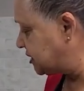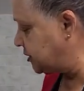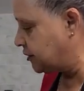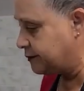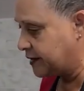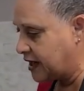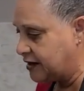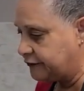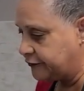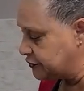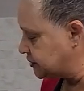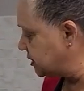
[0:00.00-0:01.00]
here, but the
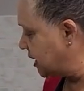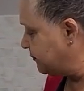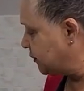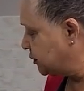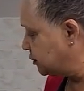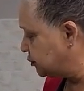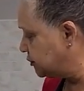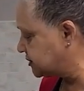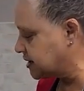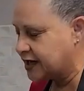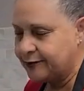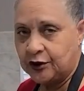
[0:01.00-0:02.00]
first thing I'm going to do
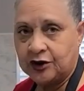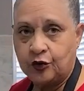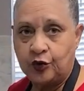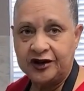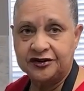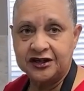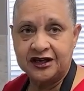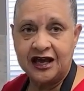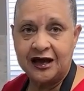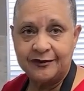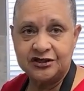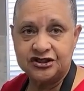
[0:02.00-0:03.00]
is I'm going to wilt the
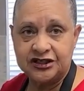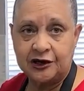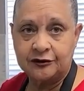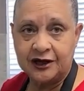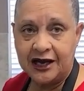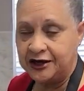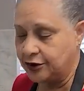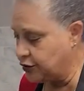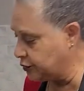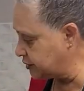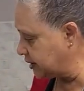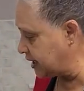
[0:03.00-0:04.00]
cabbage down, kind of
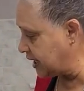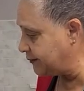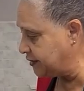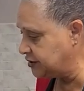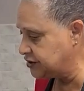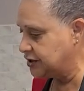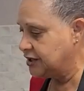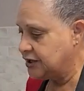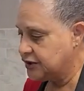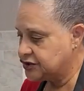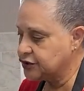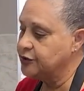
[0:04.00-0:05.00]
cook the cabbage.
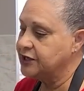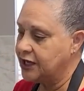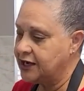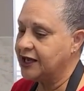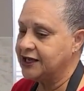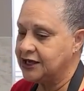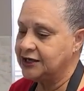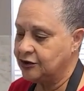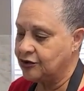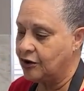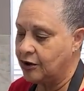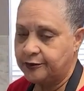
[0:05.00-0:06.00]
So in the end, I can
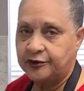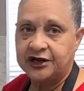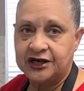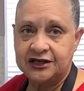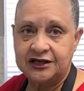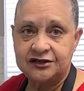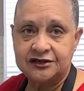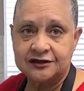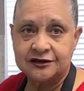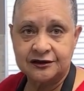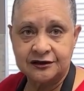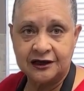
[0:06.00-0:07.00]
incorporate it
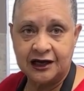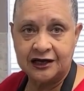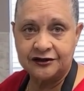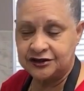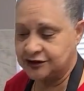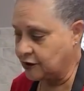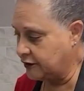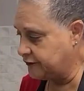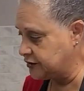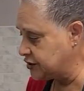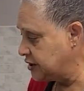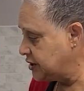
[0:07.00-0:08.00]
into the
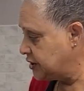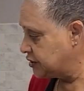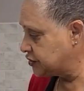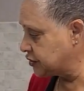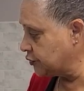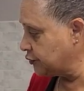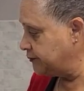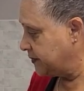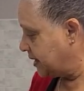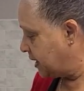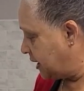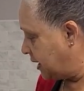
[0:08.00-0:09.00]
saltfish. So
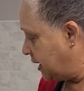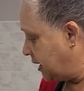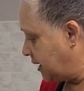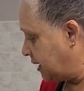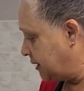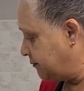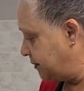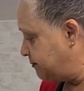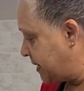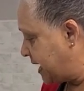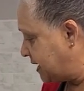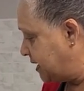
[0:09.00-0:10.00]
I'll be
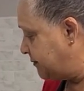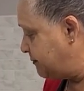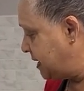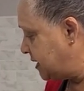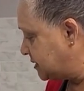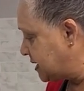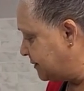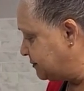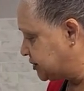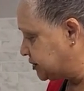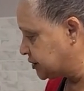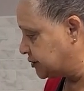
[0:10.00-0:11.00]
back in a minute. I'm
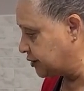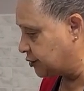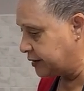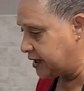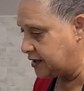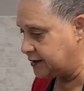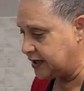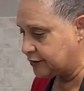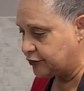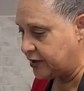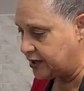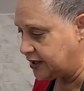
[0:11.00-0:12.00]
just going to go ahead,
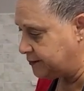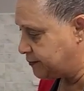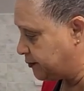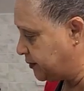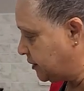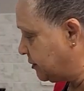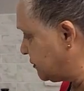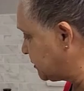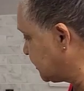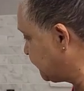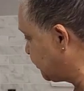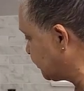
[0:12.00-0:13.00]
get ready, prepare
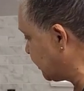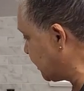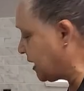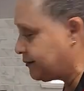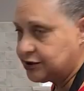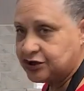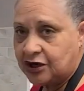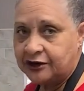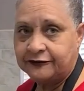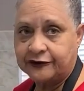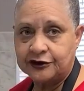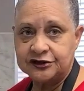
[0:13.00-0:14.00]
to put the cabbage
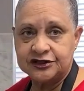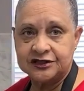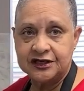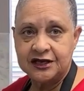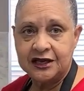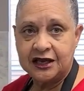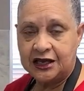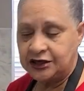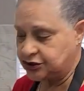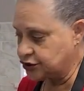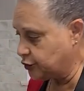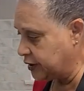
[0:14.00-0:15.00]
on first,
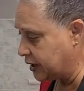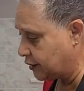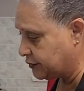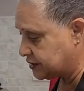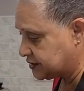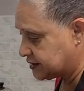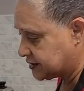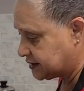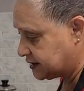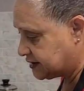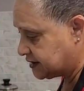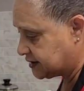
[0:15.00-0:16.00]
and show you how this
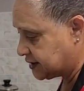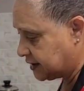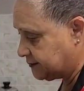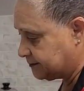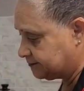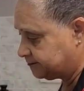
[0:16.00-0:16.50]
is done.